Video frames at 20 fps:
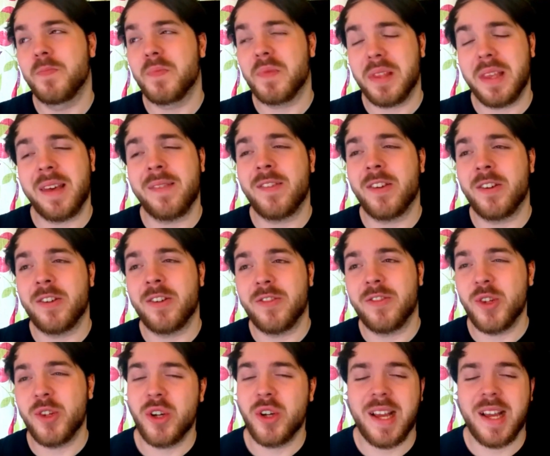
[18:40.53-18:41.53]
if you're going to
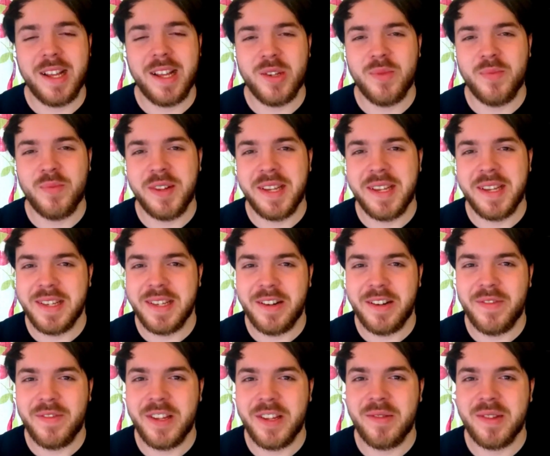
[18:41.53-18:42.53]
enjoy getting some money yourself
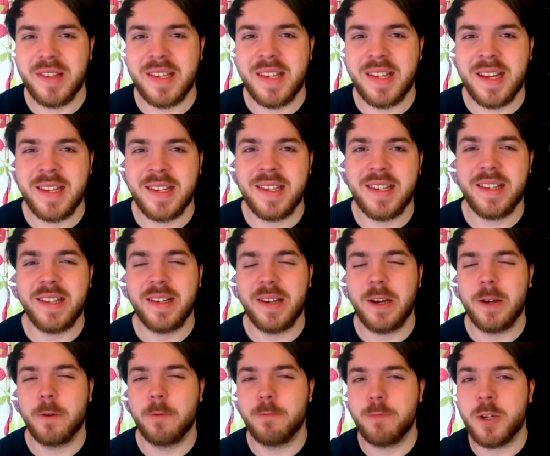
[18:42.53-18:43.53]
on UserTesting,
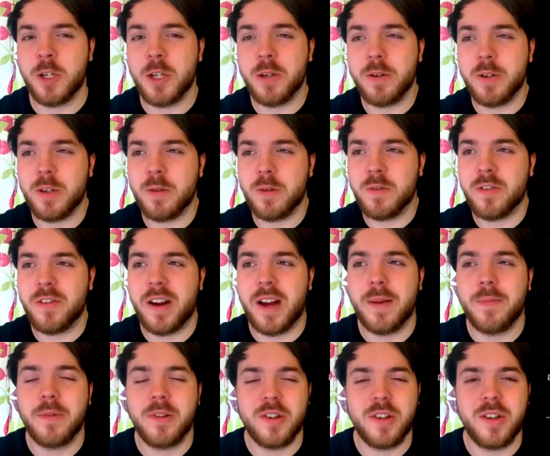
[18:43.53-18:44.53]
and be sure to subscribe
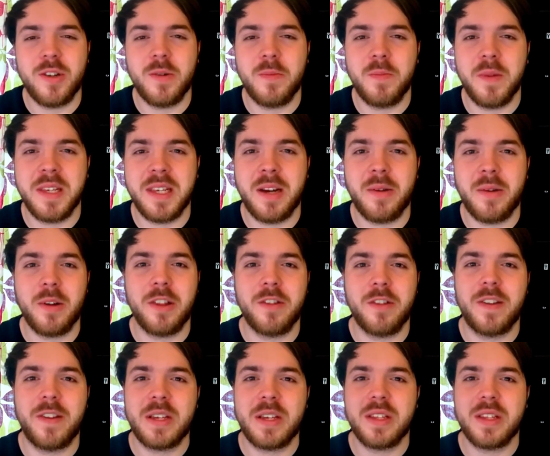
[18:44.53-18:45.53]
so you don't miss out on the
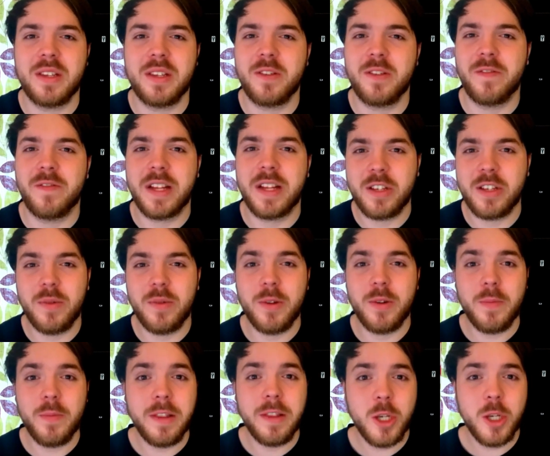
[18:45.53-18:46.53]
rest of the stuff that's coming
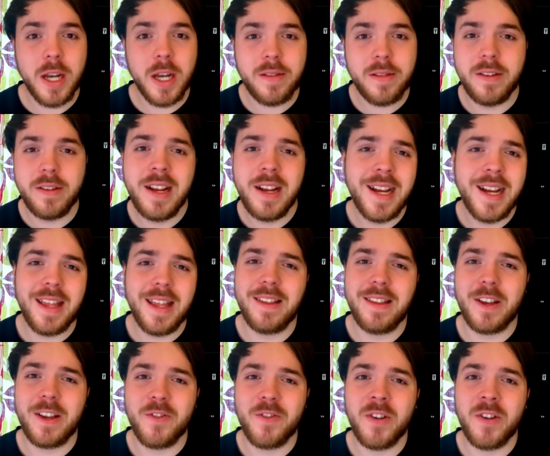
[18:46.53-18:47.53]
up on the channel in the
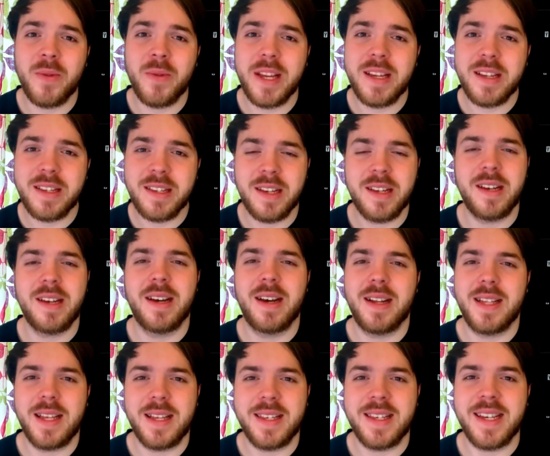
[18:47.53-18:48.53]
next few weeks,
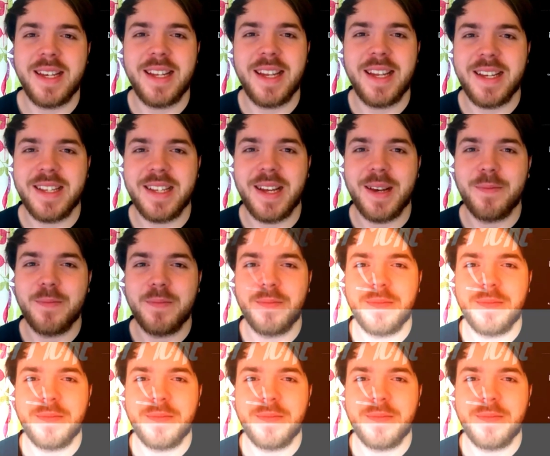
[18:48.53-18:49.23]
and I'll see you next time.